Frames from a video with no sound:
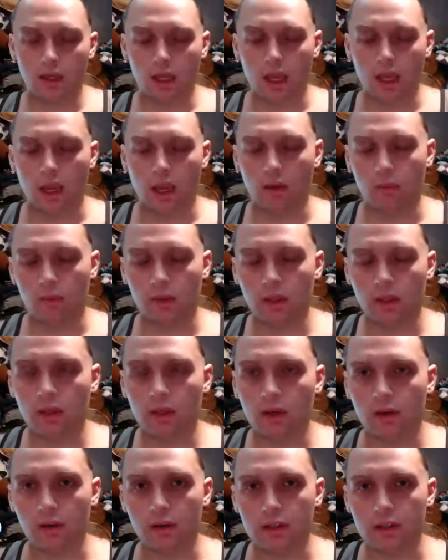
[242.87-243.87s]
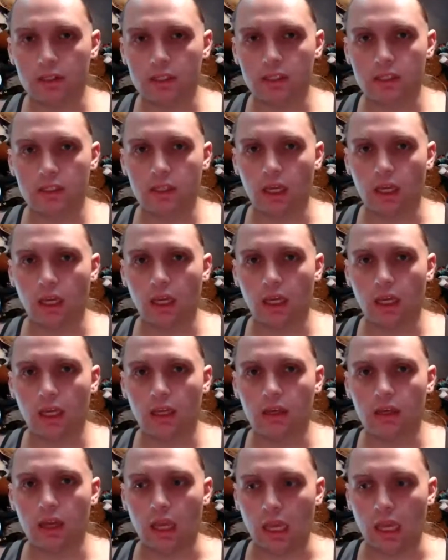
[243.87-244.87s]
It really hurts,
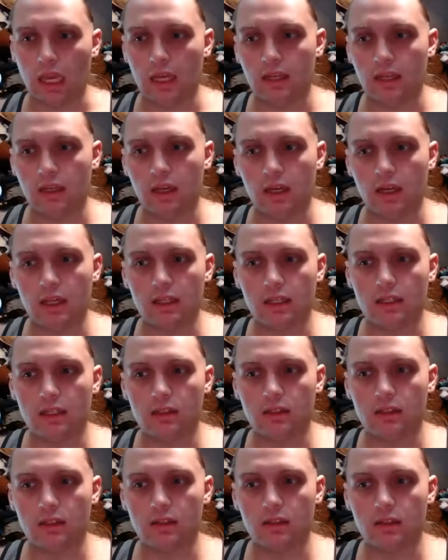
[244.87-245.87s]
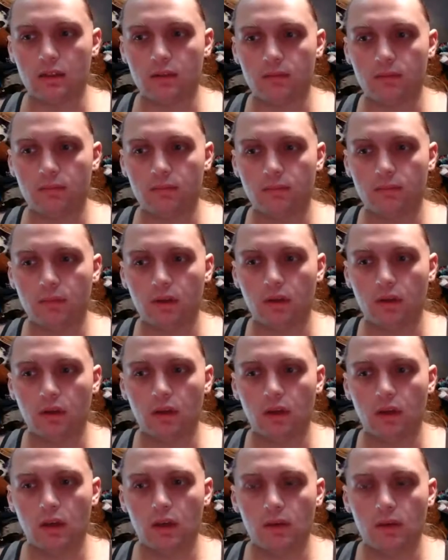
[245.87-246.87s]
and it does
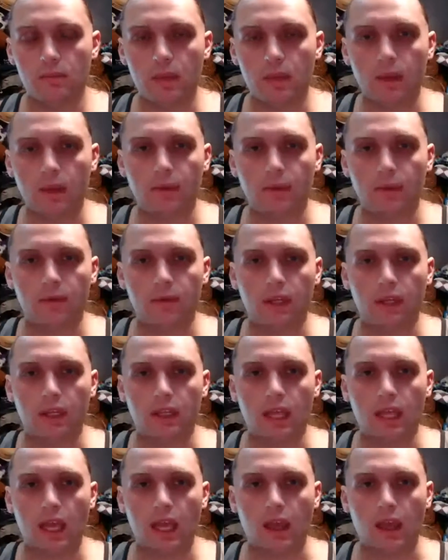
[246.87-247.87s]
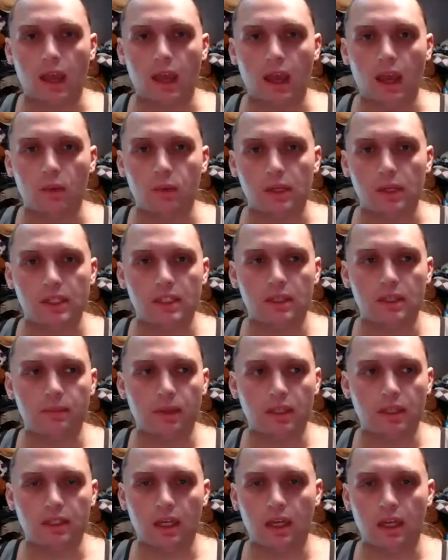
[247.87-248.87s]
make me feel like that I wasted
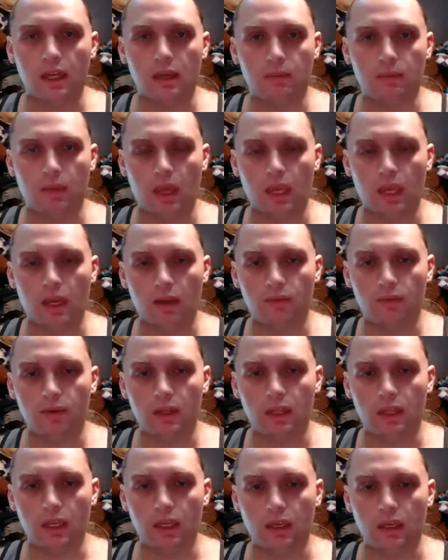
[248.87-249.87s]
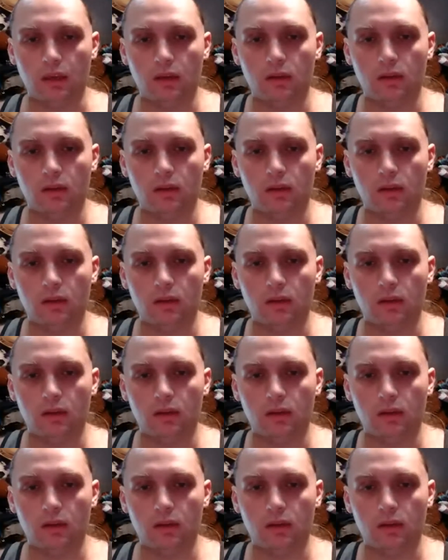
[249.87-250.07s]
my time and everything.